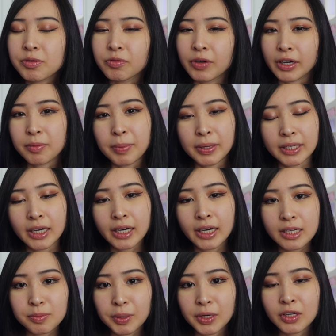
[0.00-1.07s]
some recommended
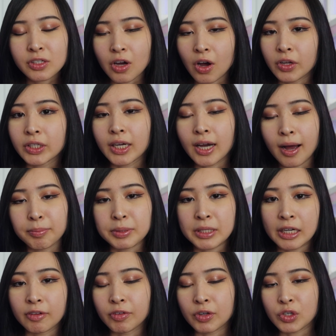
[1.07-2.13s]
experience on the
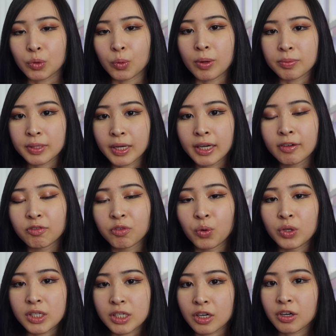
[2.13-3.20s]
CompTIA official website for
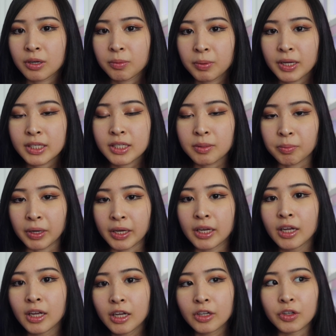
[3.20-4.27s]
the Security Plus,
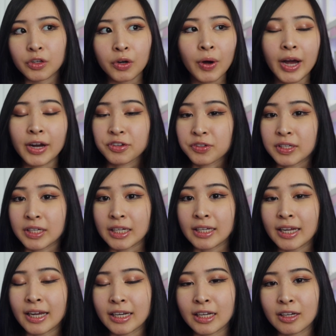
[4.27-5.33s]
but you don't actually
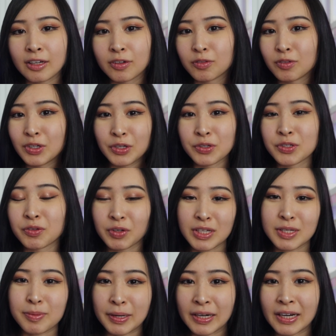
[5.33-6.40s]
need any years of
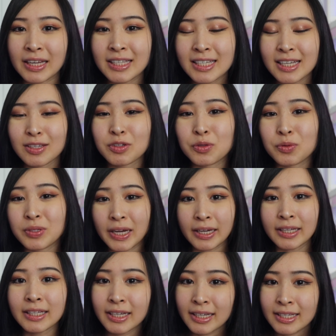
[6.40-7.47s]
experience to
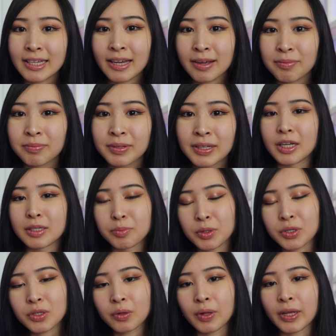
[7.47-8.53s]
take the exam. It's
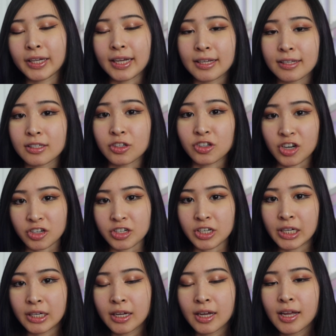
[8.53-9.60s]
more so like a
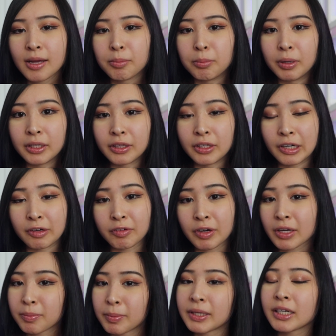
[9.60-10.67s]
suggestion, but their
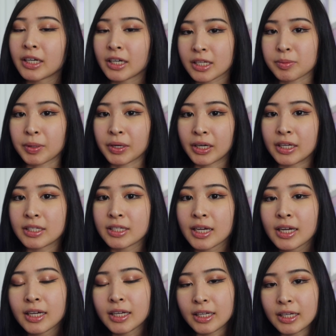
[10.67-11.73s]
recommended experience
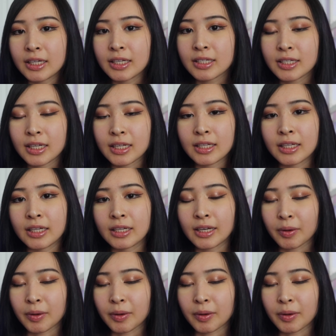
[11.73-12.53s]
is the